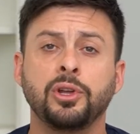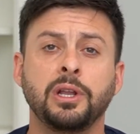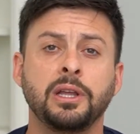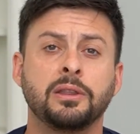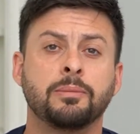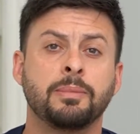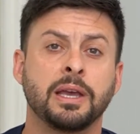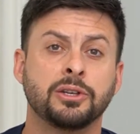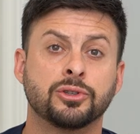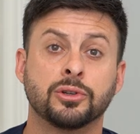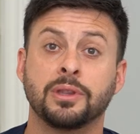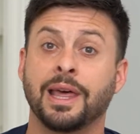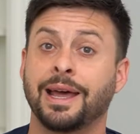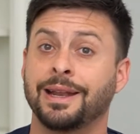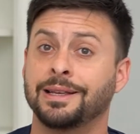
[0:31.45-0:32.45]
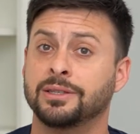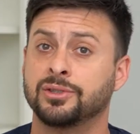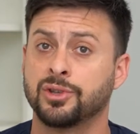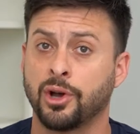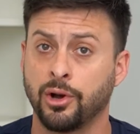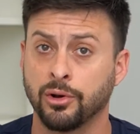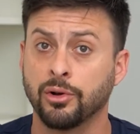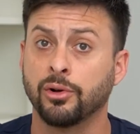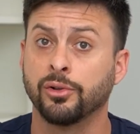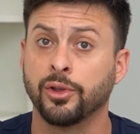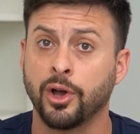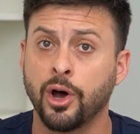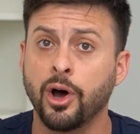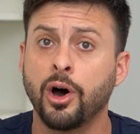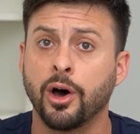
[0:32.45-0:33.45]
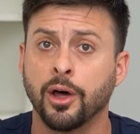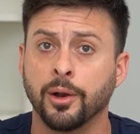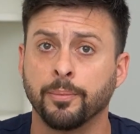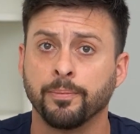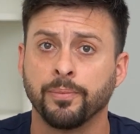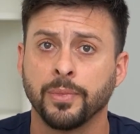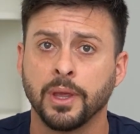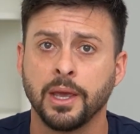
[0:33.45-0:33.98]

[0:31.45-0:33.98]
You need to make sure that is toggled on.